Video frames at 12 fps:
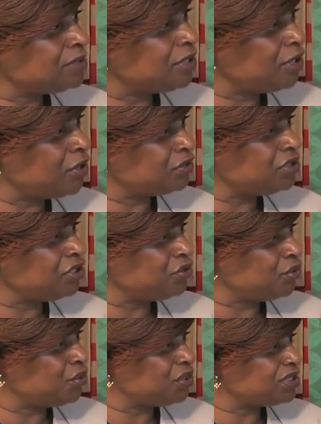closed their
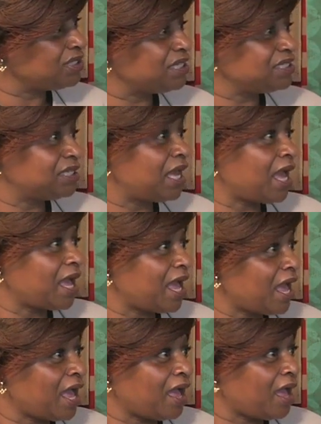doors and they said
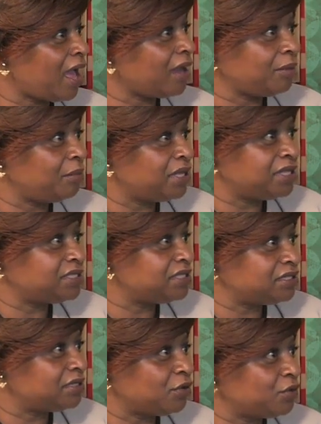out of
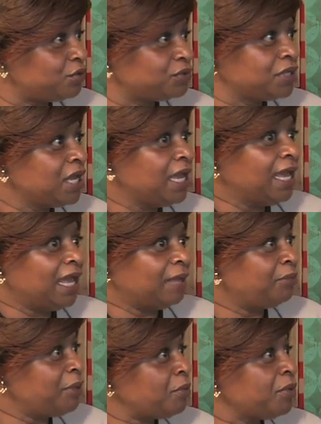business, closed,
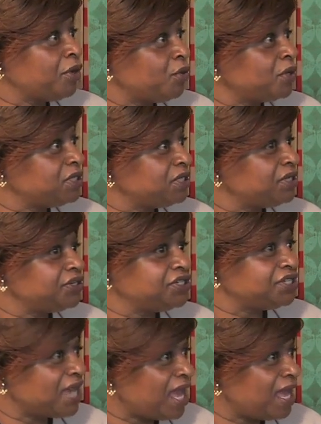and people were going to their
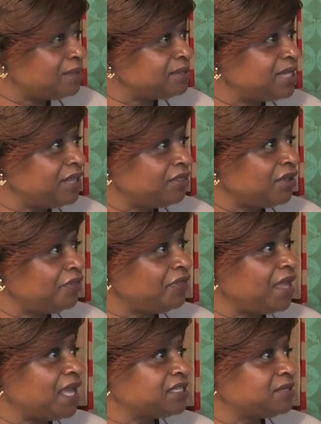jobs, they thought
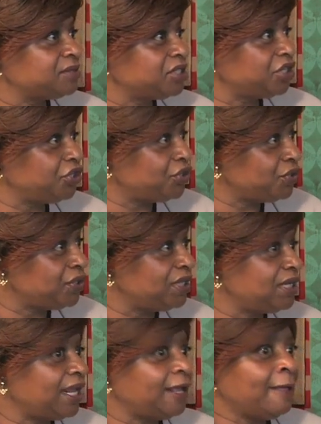they had some security.
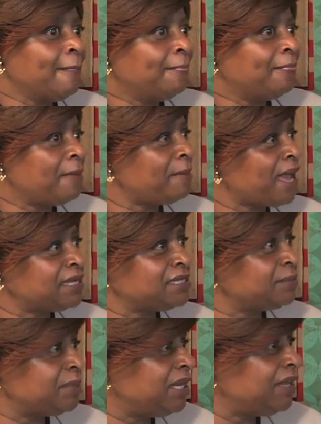They they might
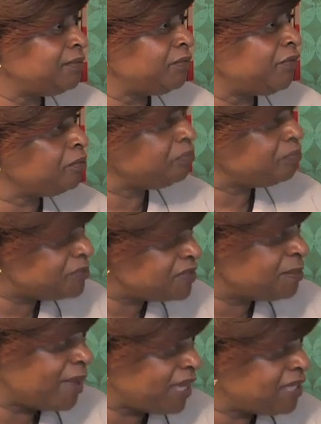have been living from
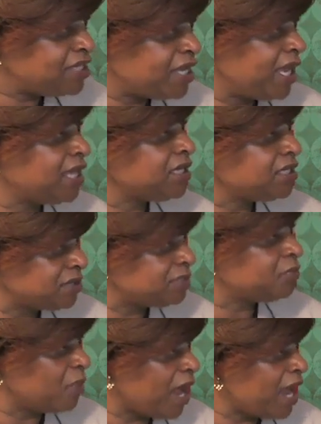paycheck, paycheck to
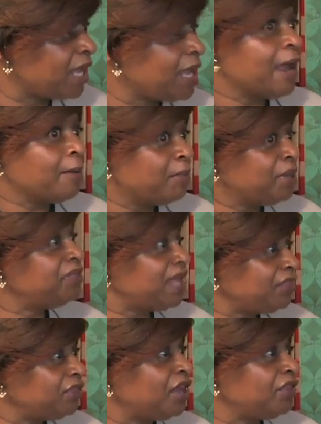paycheck, right? But
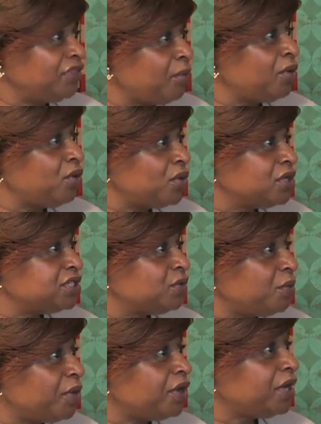they thought they were they going
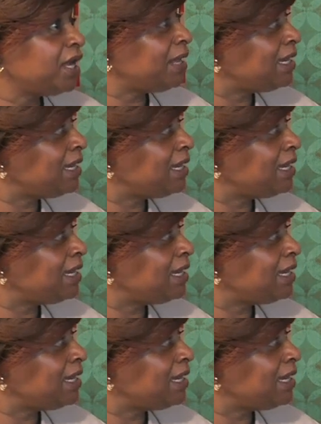to work, going